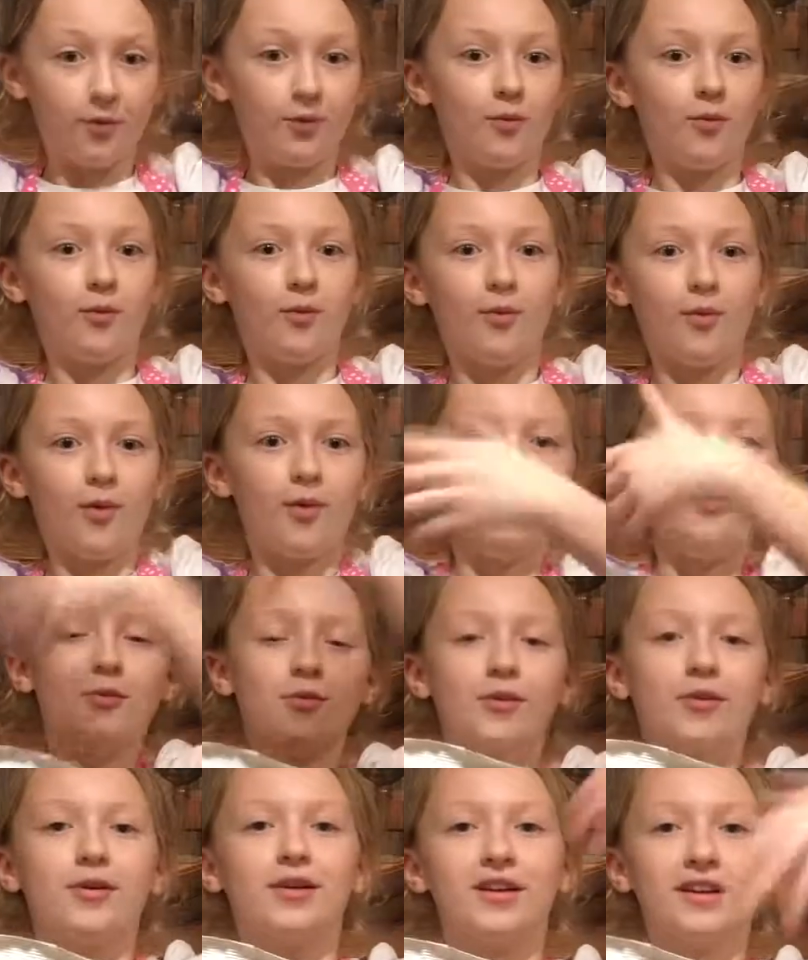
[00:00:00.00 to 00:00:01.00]

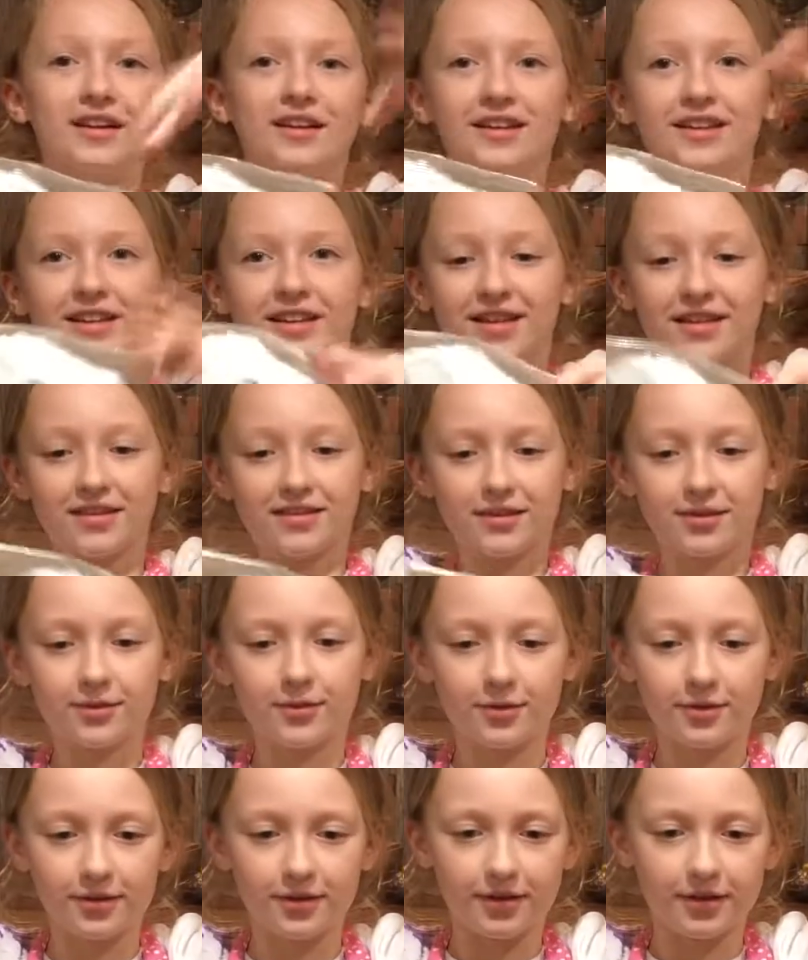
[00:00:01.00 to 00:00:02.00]
Whoa.
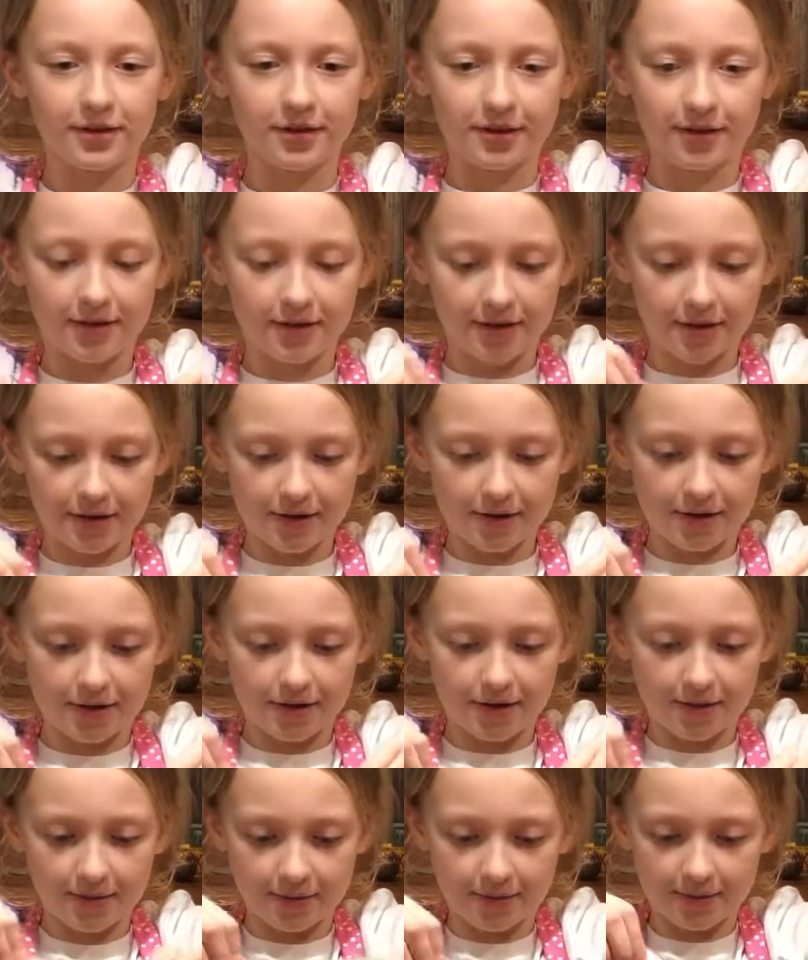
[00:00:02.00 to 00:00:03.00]
Okay. All
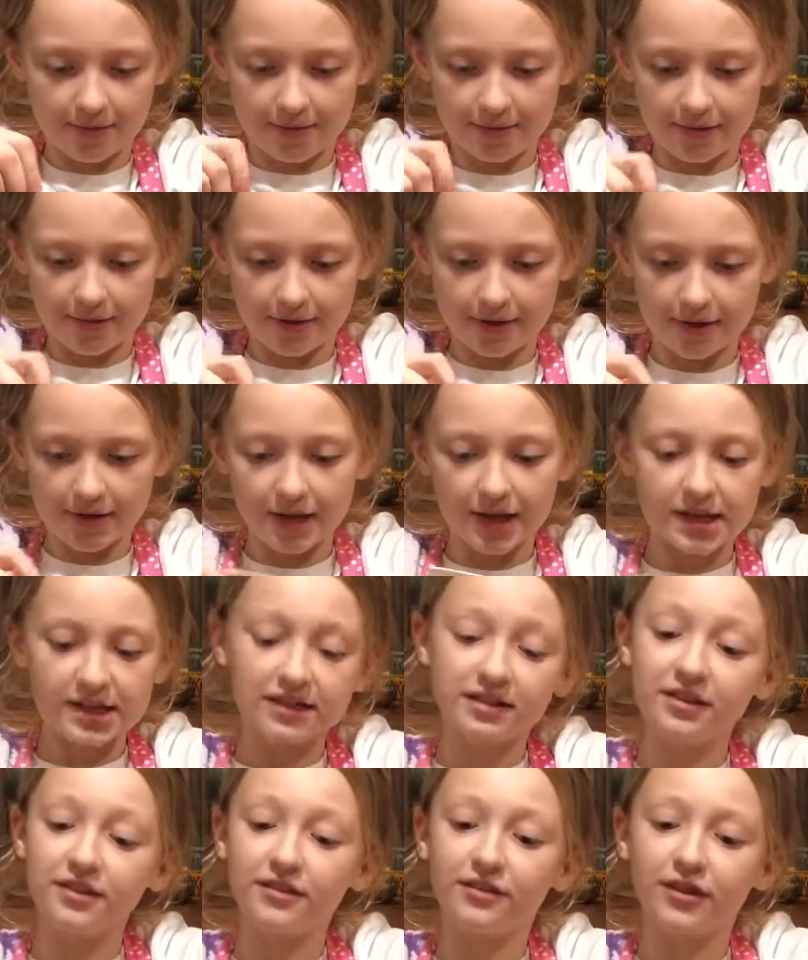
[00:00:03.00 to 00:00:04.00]
right.
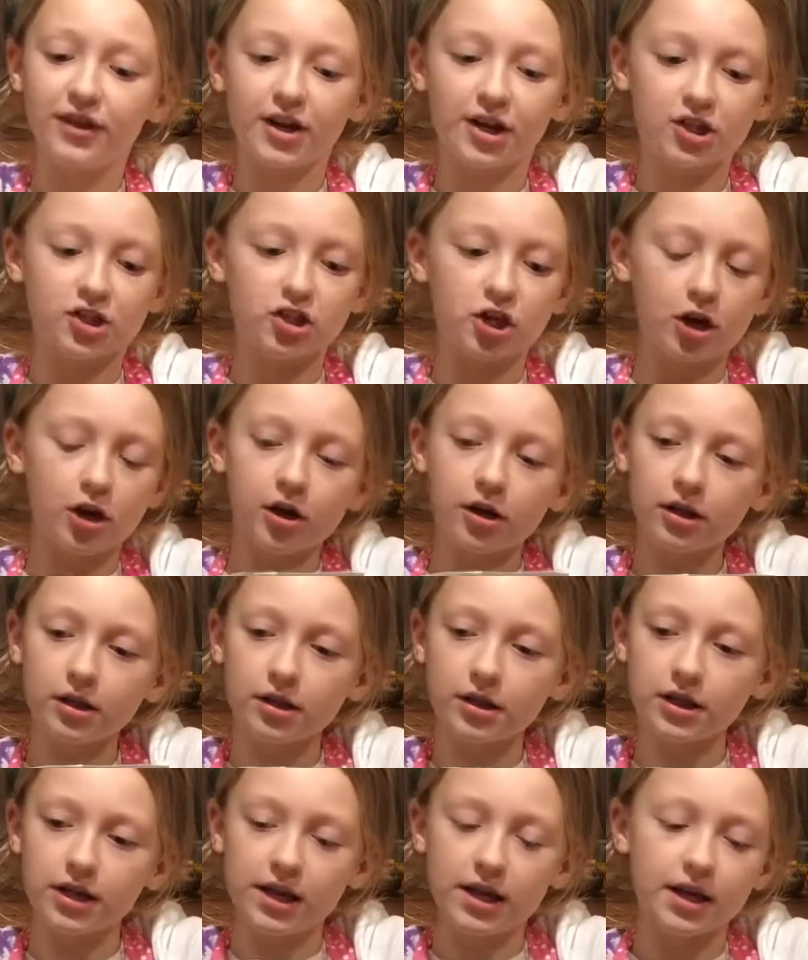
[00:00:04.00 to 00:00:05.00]
This is very
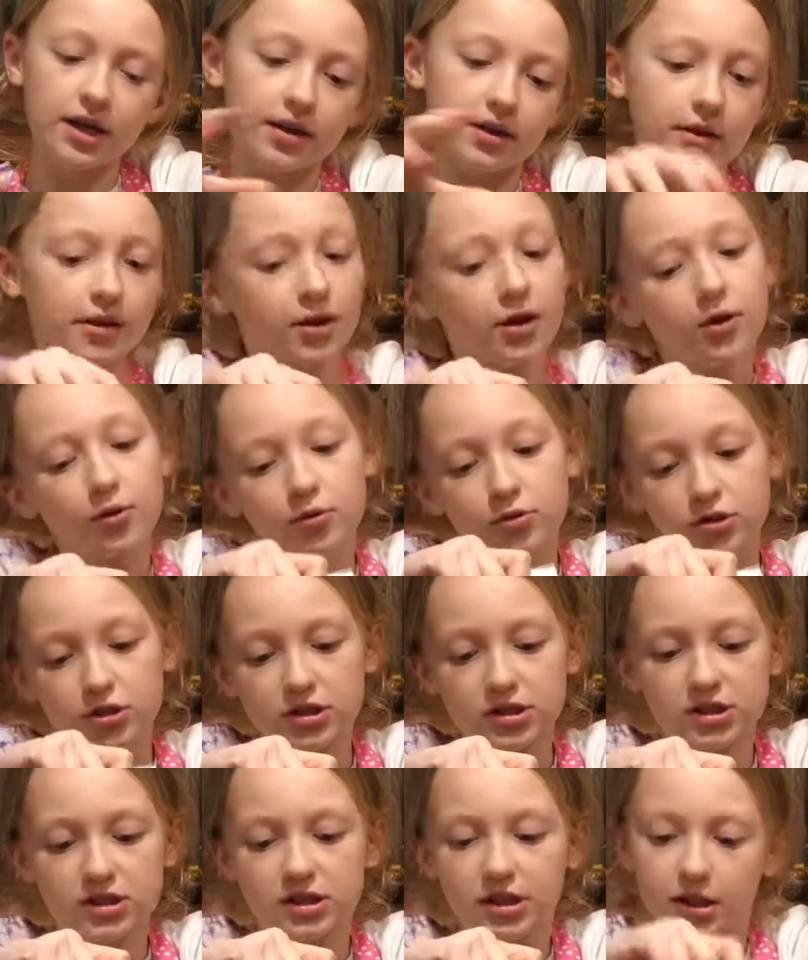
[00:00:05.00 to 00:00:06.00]
chocolatey, which
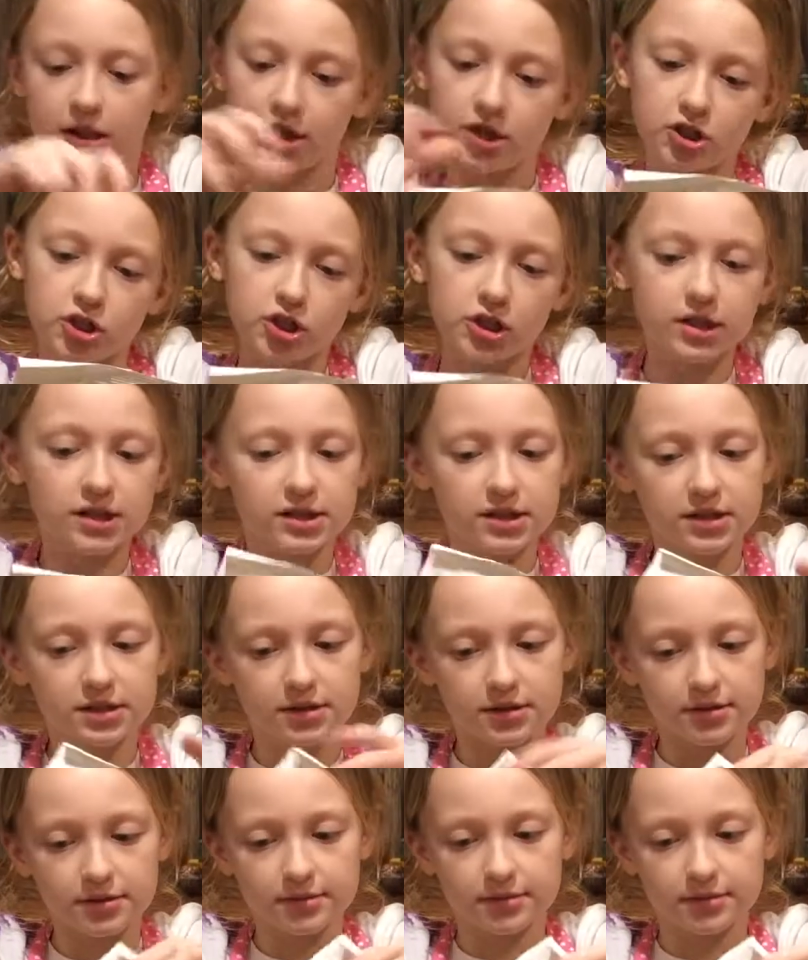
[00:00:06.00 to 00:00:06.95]
is delicious.